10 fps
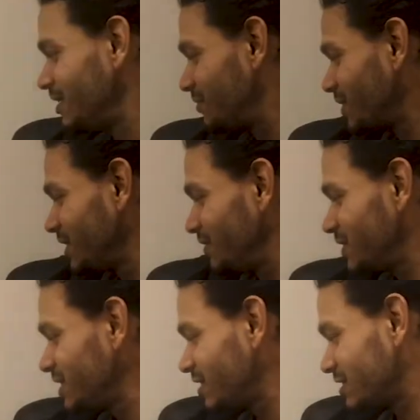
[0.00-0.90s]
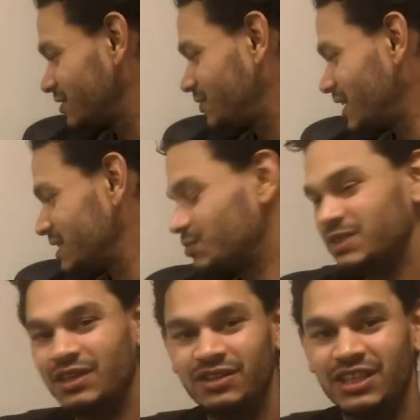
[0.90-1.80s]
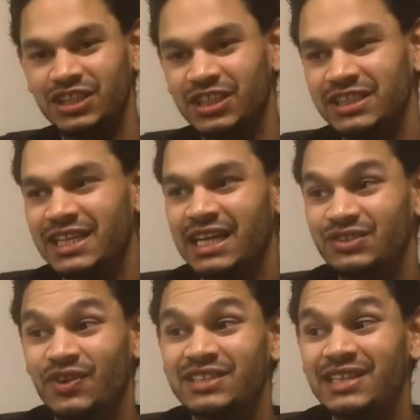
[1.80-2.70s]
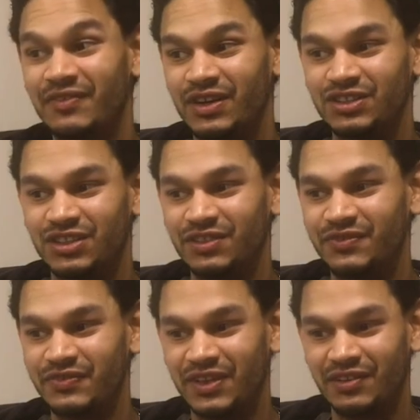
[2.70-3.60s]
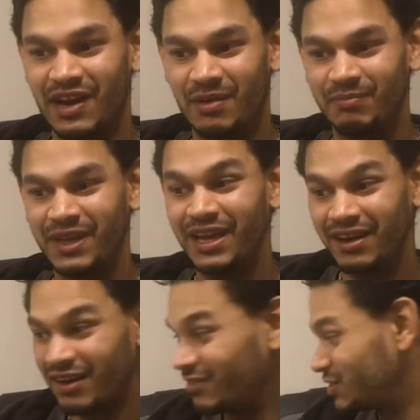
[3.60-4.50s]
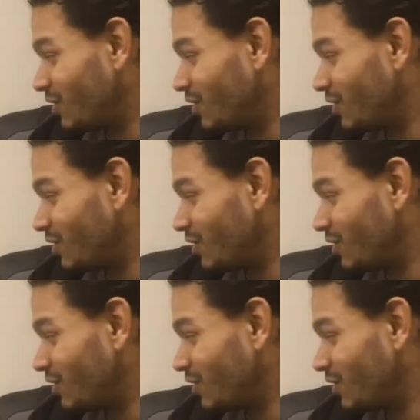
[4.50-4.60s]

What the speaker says: Even the ducted fans were initially sized for a 750-gram aircraft.